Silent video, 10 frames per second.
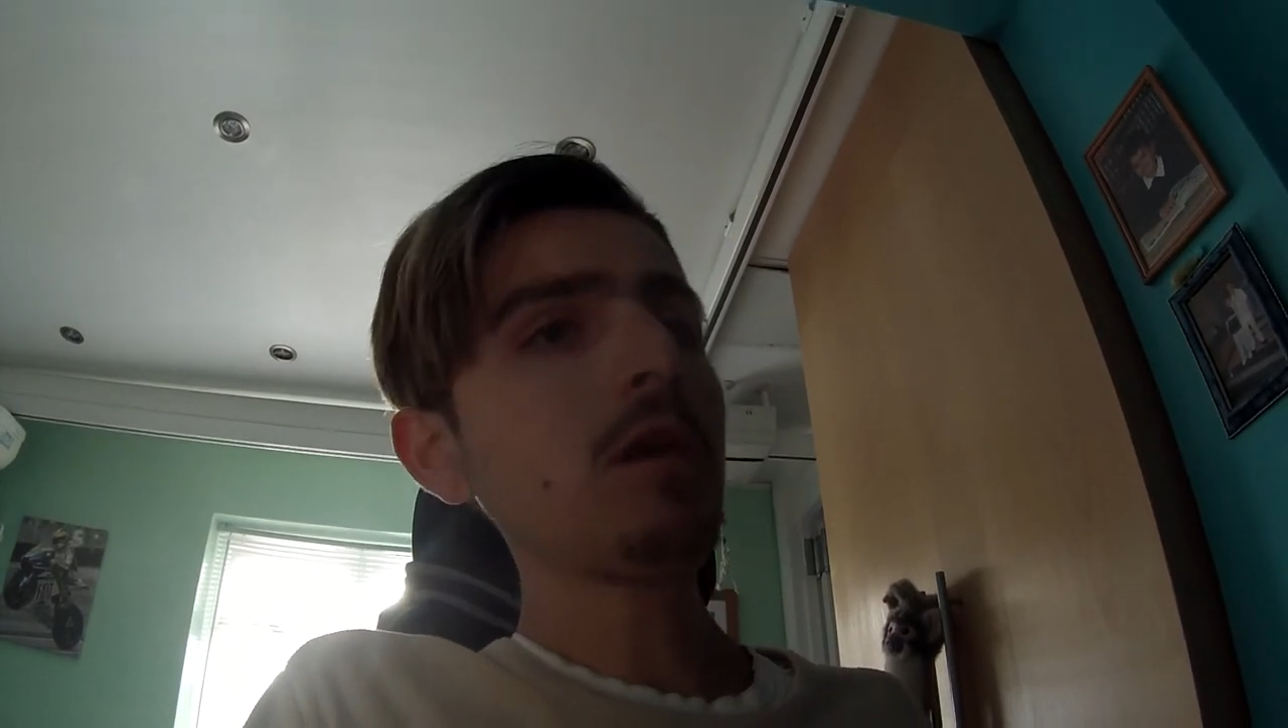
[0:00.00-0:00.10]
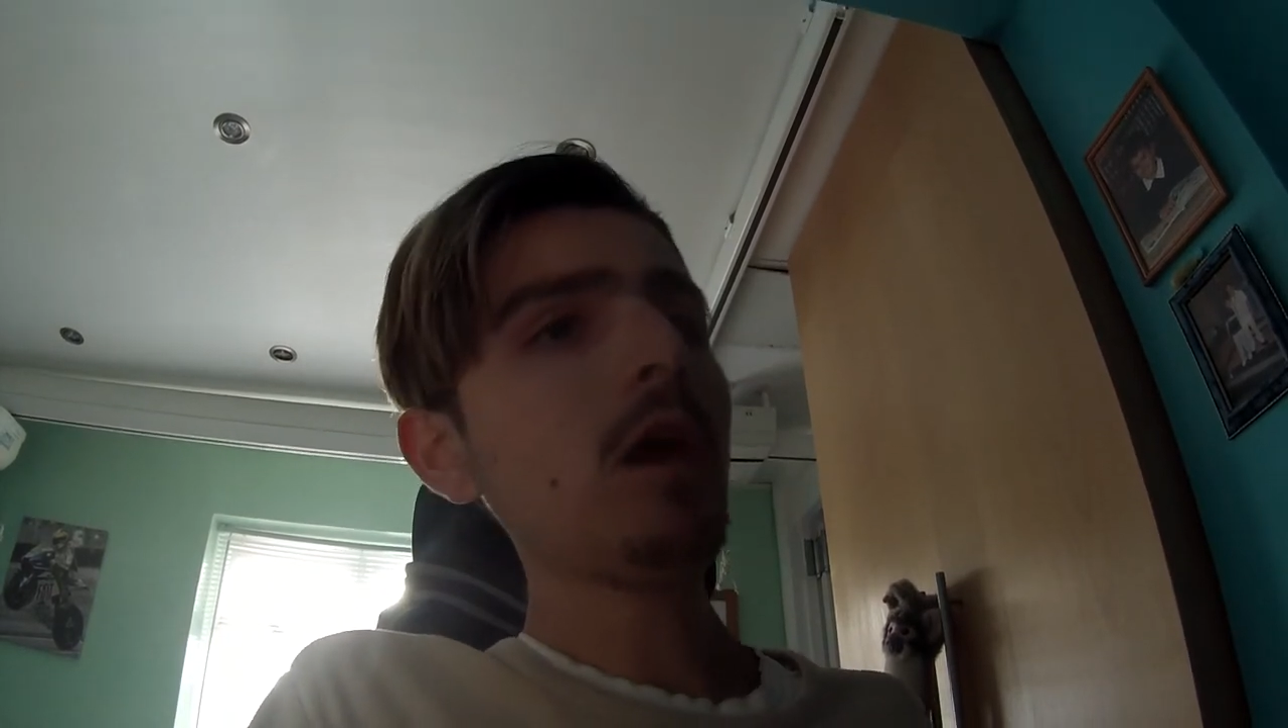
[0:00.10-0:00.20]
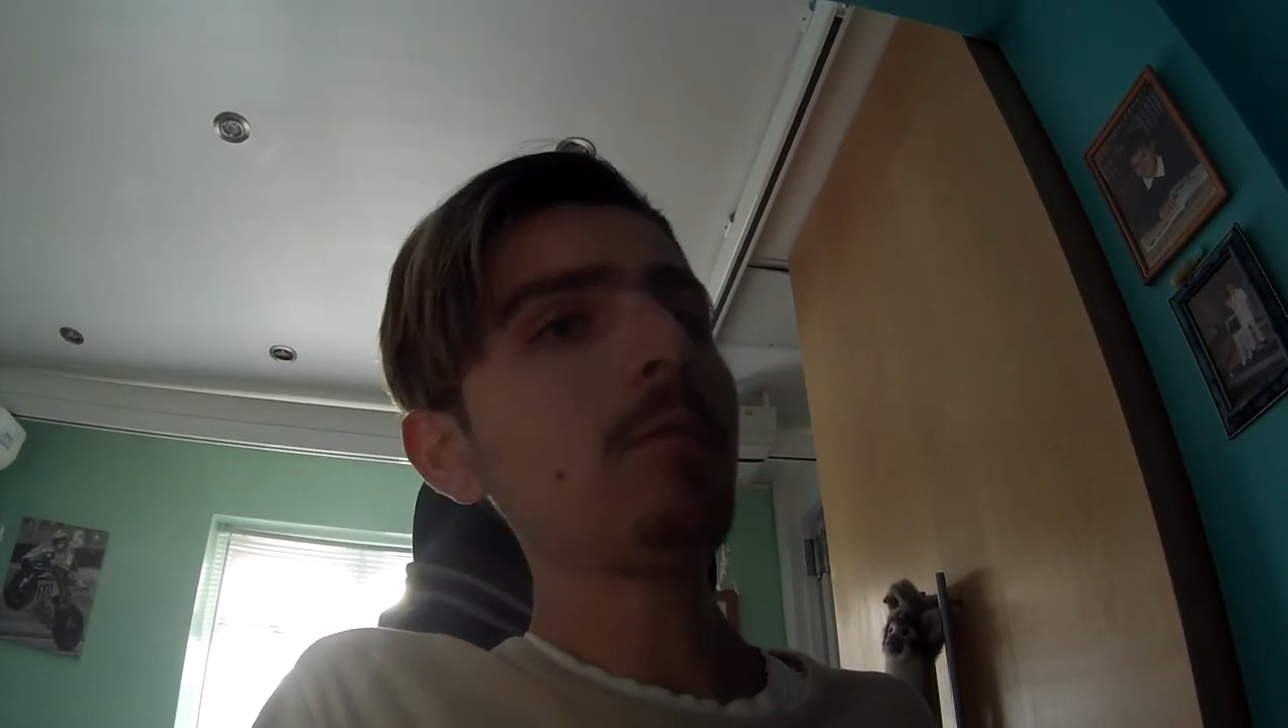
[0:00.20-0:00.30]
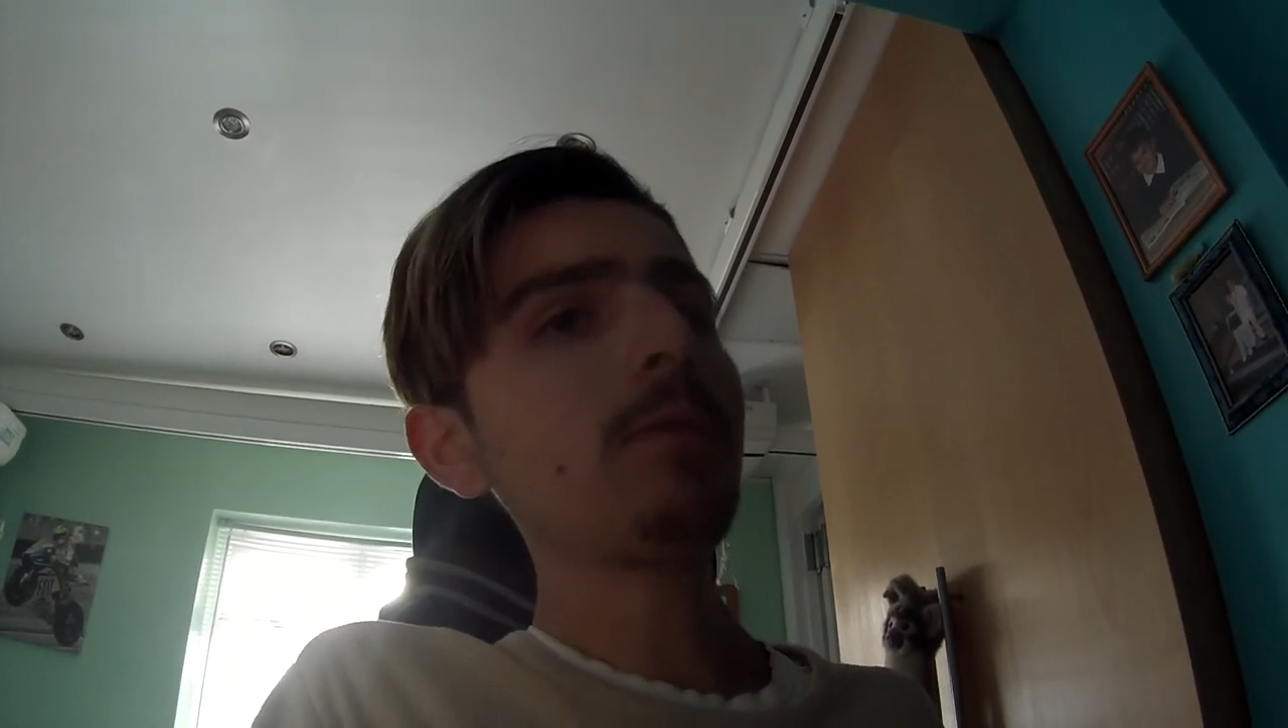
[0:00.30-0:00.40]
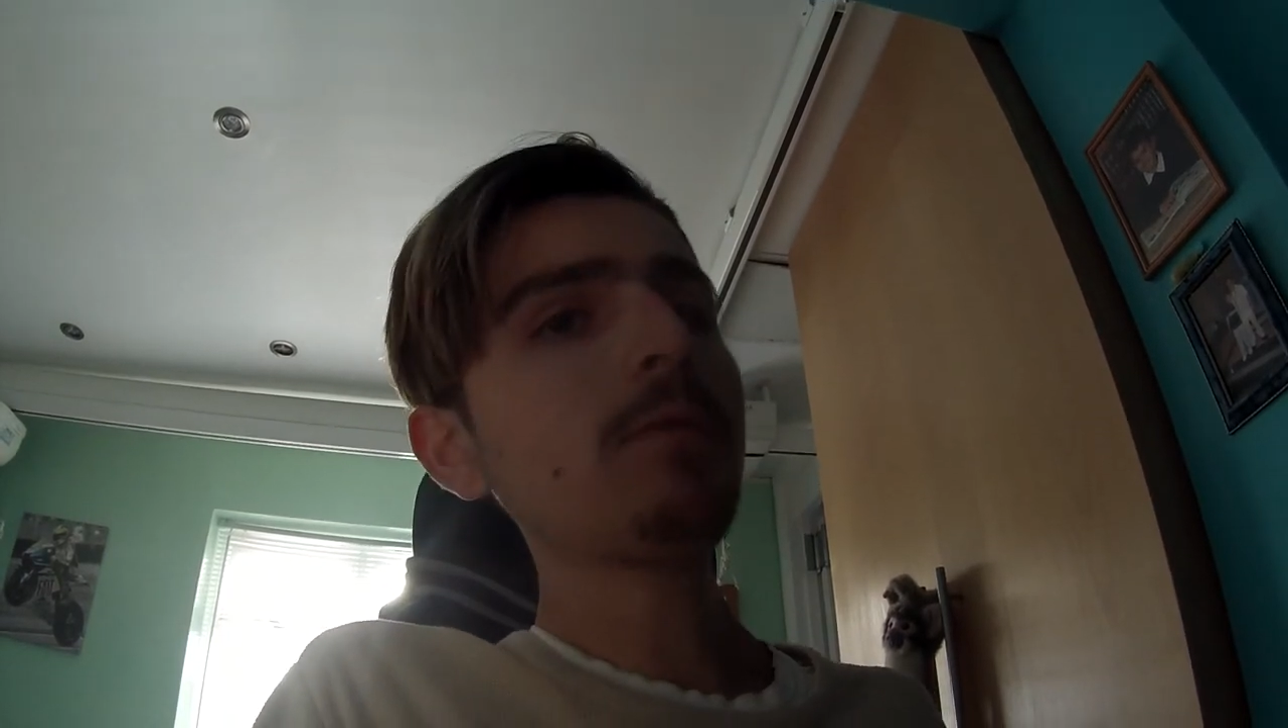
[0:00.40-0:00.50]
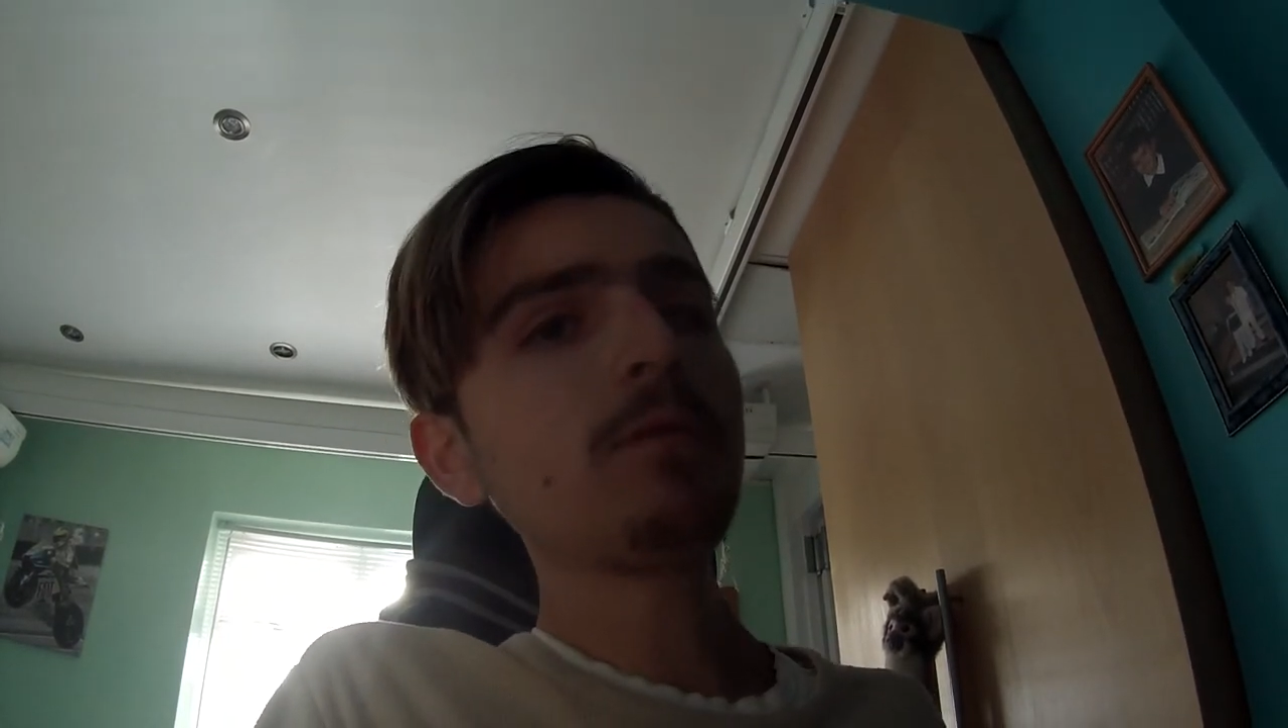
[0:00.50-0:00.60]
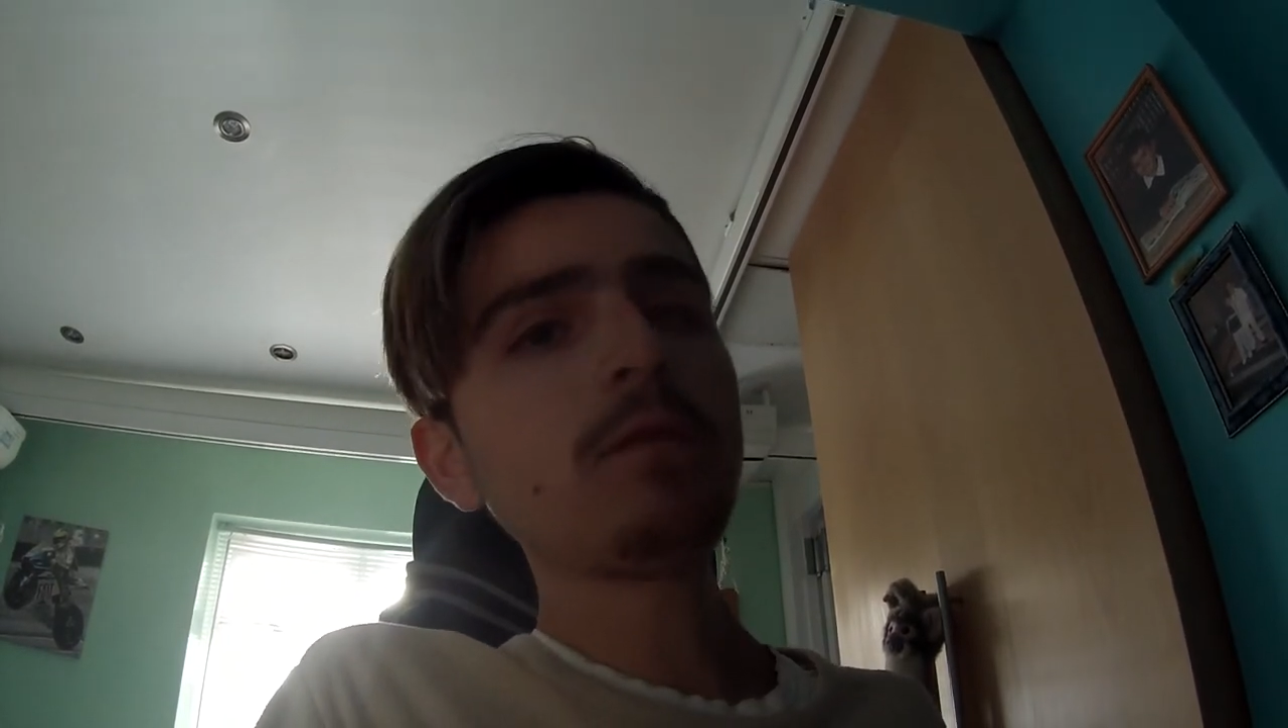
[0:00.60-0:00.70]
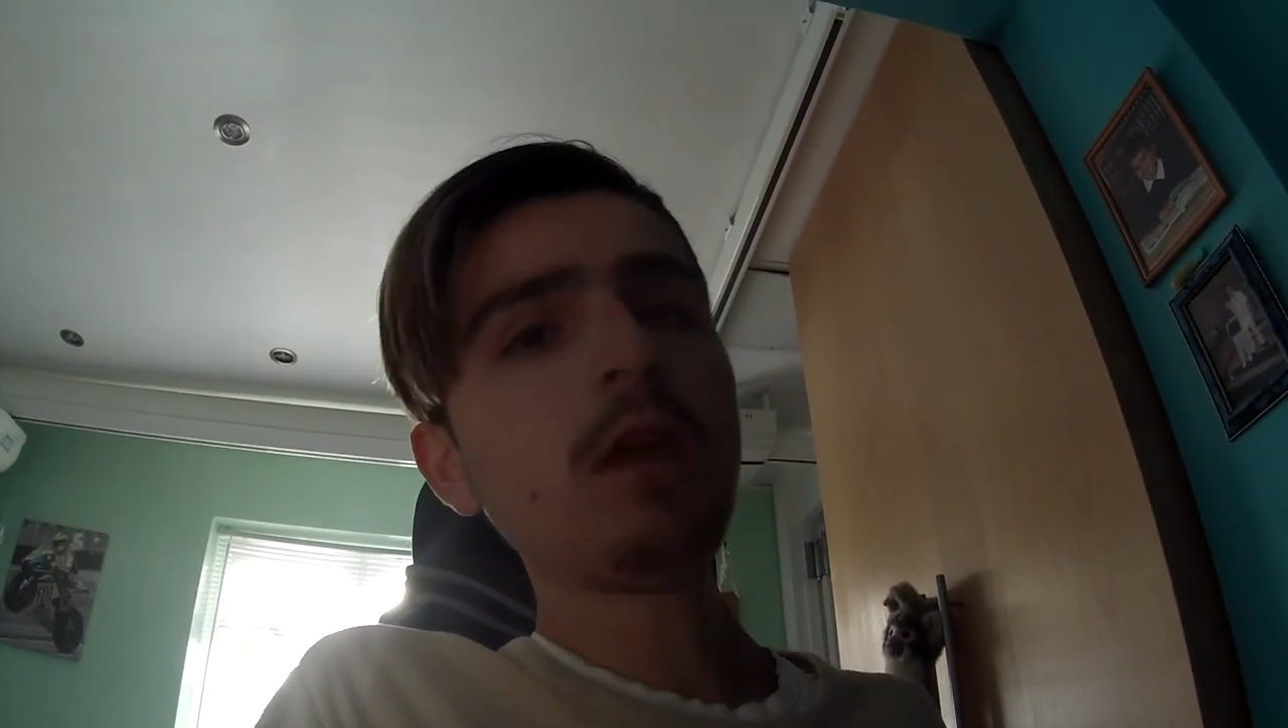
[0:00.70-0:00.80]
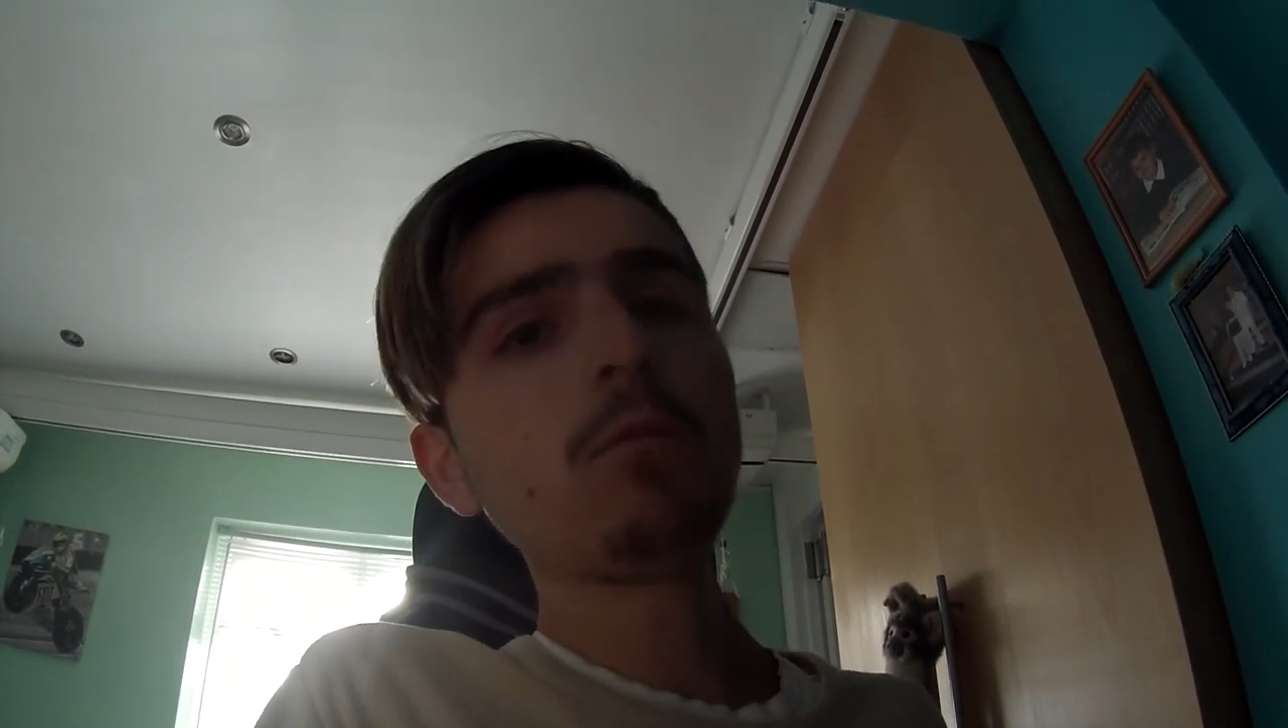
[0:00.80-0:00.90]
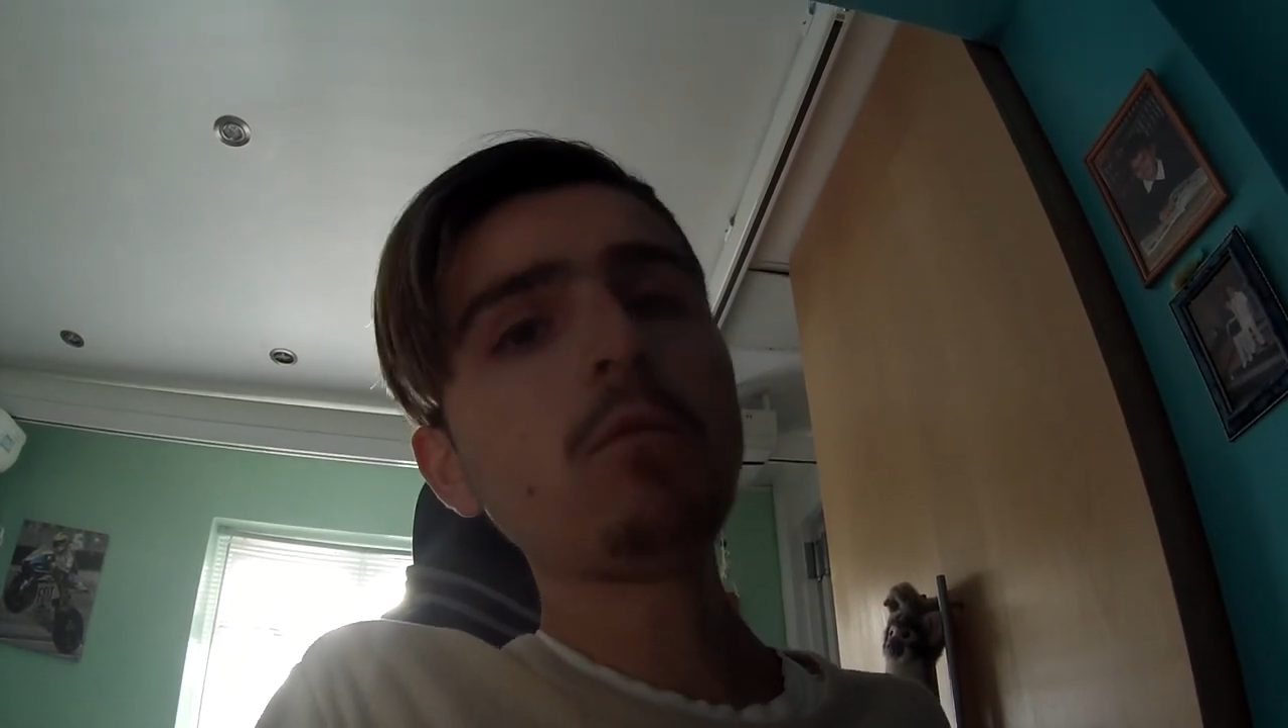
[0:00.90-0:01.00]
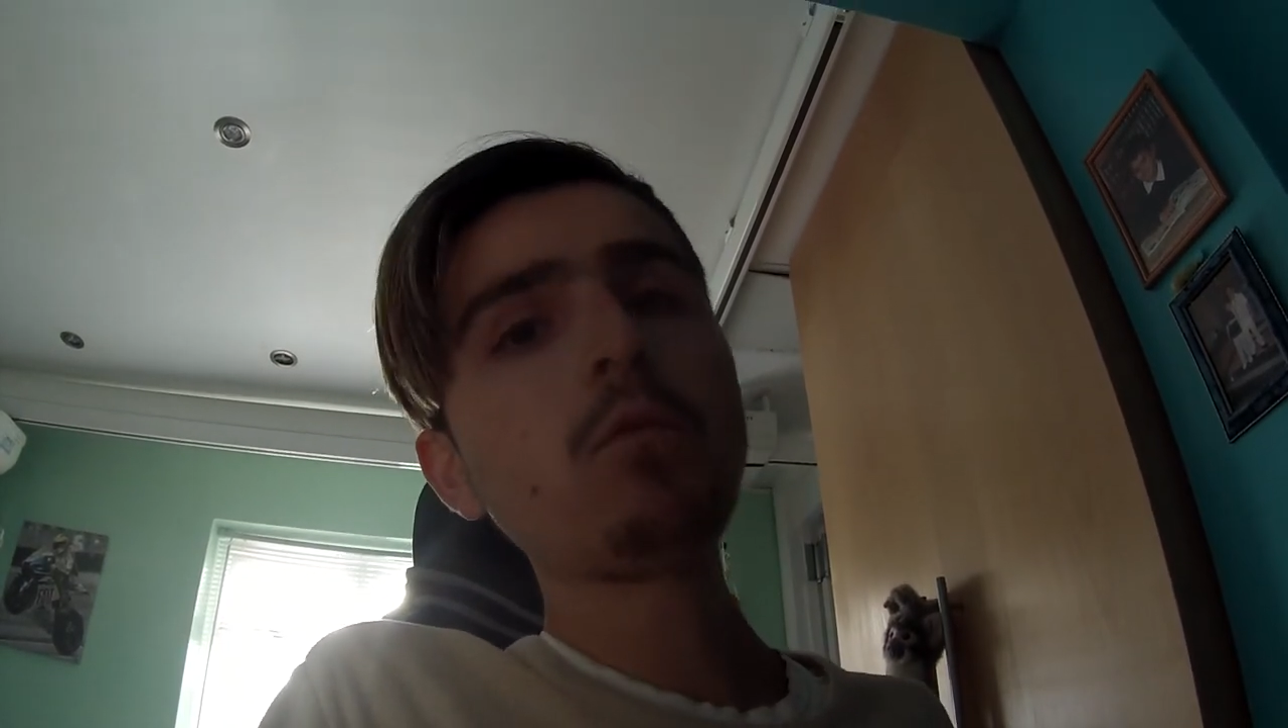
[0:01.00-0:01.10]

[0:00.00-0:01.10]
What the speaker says: I will